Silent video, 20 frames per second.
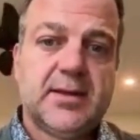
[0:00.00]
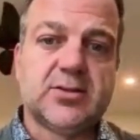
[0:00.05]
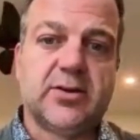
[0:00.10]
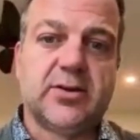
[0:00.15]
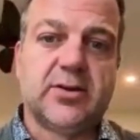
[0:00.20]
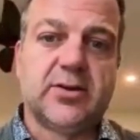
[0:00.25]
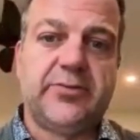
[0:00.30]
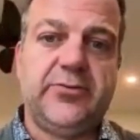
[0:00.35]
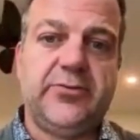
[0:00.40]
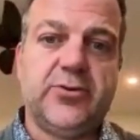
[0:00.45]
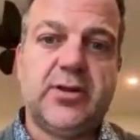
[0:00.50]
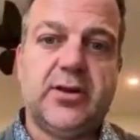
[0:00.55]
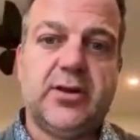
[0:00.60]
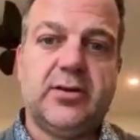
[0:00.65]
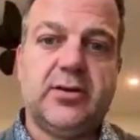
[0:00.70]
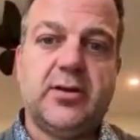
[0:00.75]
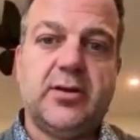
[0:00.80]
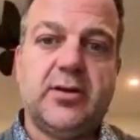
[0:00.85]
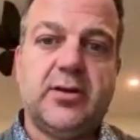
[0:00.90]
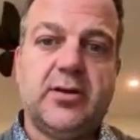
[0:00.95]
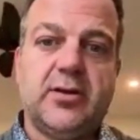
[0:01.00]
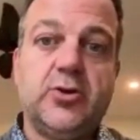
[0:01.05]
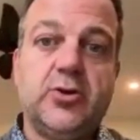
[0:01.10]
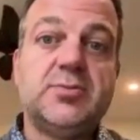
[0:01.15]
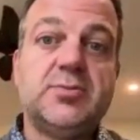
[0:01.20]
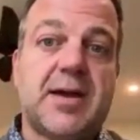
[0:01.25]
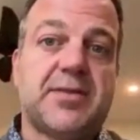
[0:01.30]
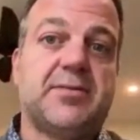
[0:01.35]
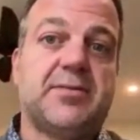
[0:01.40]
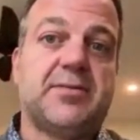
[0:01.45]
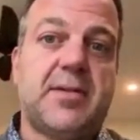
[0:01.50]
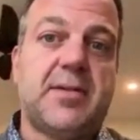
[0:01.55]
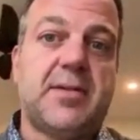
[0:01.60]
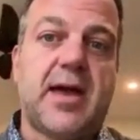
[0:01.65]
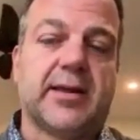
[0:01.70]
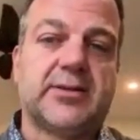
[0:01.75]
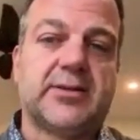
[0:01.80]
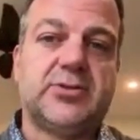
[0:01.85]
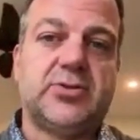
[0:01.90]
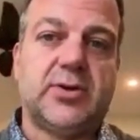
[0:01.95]
So if you can use
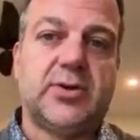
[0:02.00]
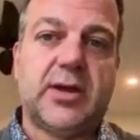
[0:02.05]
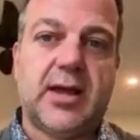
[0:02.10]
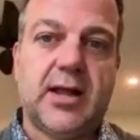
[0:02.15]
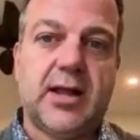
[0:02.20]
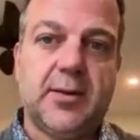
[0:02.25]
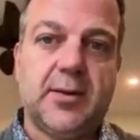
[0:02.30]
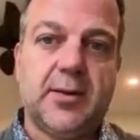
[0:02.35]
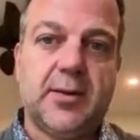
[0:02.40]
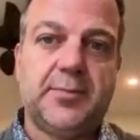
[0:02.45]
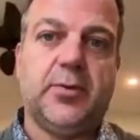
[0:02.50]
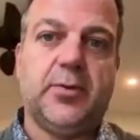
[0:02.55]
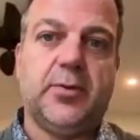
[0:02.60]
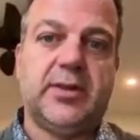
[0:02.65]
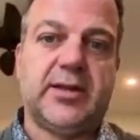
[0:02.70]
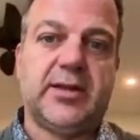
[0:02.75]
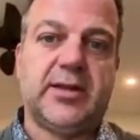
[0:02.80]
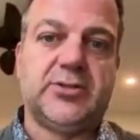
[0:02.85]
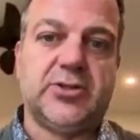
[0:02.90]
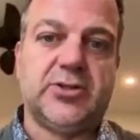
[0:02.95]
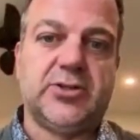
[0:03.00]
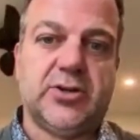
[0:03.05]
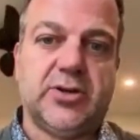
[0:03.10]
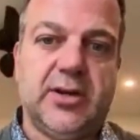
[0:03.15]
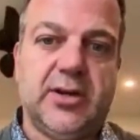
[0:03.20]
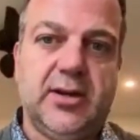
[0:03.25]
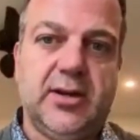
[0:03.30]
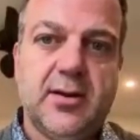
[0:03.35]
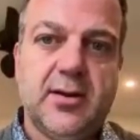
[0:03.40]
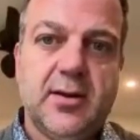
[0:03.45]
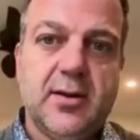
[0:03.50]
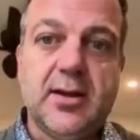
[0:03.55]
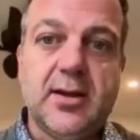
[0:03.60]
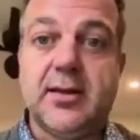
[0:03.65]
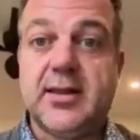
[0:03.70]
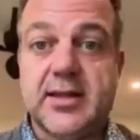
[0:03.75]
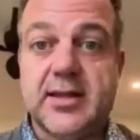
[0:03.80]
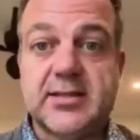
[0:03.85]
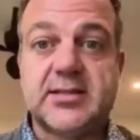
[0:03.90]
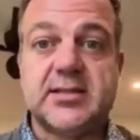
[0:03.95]
mathematics to help you on that journey,
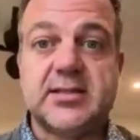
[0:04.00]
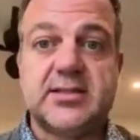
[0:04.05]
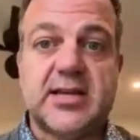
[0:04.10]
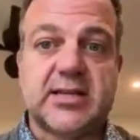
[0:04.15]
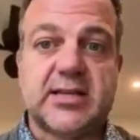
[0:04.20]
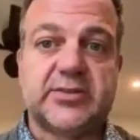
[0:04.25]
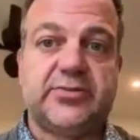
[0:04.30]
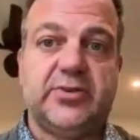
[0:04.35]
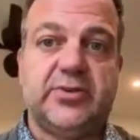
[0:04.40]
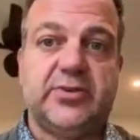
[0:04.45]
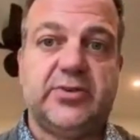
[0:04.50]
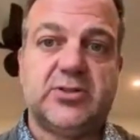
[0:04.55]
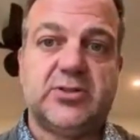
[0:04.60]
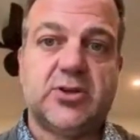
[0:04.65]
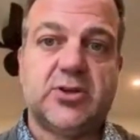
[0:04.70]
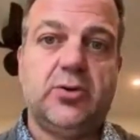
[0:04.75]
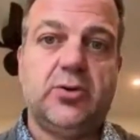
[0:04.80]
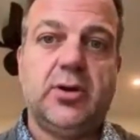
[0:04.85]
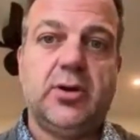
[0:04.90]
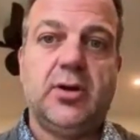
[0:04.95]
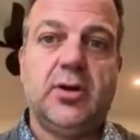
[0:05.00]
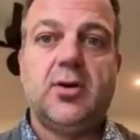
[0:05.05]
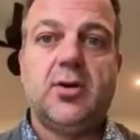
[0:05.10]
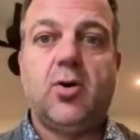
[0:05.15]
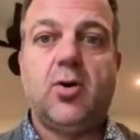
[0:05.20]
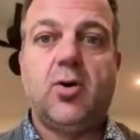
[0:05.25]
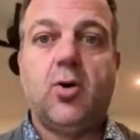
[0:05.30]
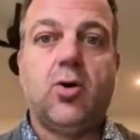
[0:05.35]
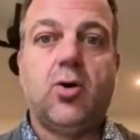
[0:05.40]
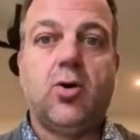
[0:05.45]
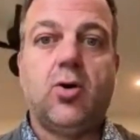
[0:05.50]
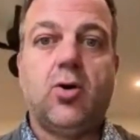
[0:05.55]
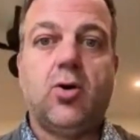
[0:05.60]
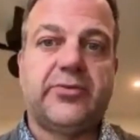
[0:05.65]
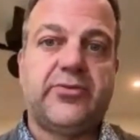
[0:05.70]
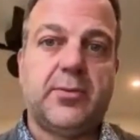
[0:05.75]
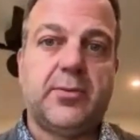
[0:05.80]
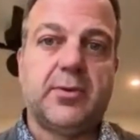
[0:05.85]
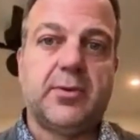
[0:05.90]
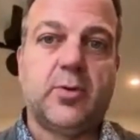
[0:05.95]
and that's the tax-free zone or the
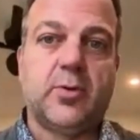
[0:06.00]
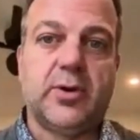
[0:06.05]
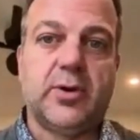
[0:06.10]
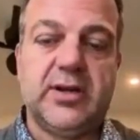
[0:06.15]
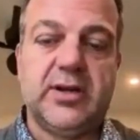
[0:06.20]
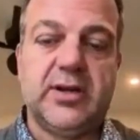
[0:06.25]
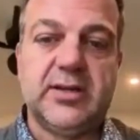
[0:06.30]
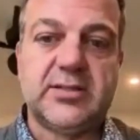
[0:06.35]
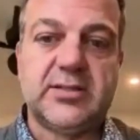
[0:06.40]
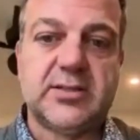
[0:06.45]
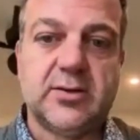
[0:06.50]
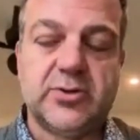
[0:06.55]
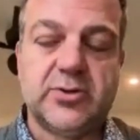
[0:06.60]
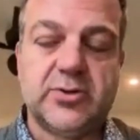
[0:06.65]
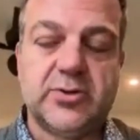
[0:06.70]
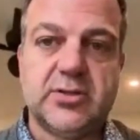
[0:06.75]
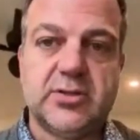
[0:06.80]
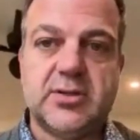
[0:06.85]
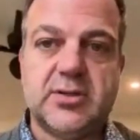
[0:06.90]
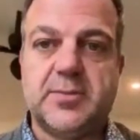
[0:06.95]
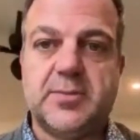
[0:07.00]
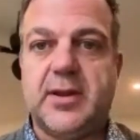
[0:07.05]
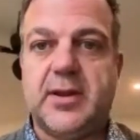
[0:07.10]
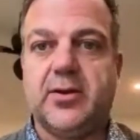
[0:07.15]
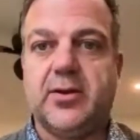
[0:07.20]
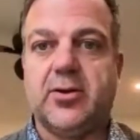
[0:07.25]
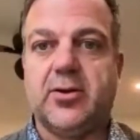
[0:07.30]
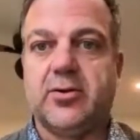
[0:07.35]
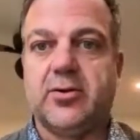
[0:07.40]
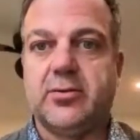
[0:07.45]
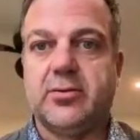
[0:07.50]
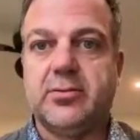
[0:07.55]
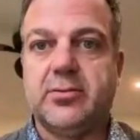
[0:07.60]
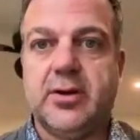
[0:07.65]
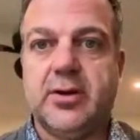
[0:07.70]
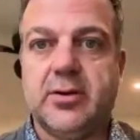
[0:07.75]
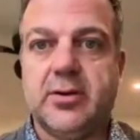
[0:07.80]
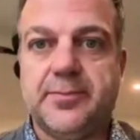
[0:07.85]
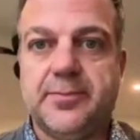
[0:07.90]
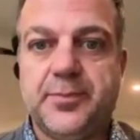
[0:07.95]
farm liquidity solution, depending on
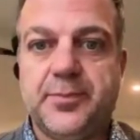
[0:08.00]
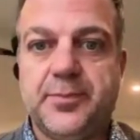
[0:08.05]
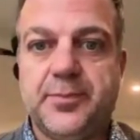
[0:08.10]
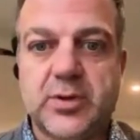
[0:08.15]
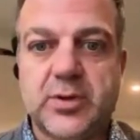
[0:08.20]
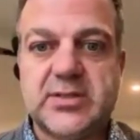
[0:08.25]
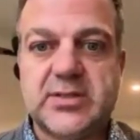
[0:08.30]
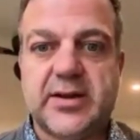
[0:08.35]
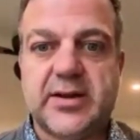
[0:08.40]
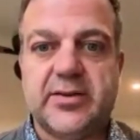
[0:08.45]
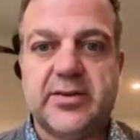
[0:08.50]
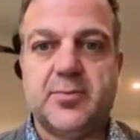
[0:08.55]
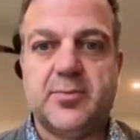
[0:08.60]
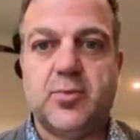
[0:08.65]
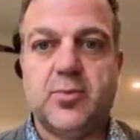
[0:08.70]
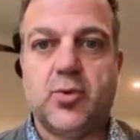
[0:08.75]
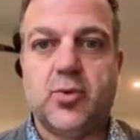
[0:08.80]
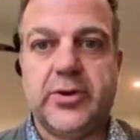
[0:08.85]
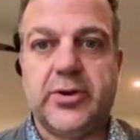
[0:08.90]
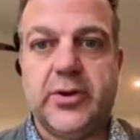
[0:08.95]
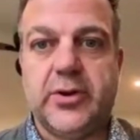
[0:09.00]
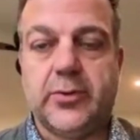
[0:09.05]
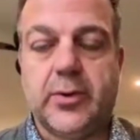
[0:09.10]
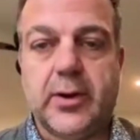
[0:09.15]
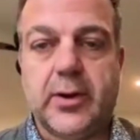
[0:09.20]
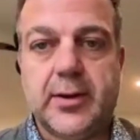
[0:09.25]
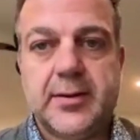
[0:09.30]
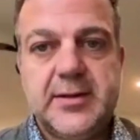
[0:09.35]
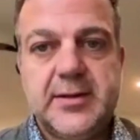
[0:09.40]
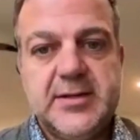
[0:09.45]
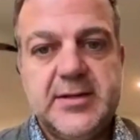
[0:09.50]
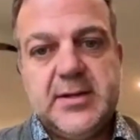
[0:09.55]
what side of the border you are.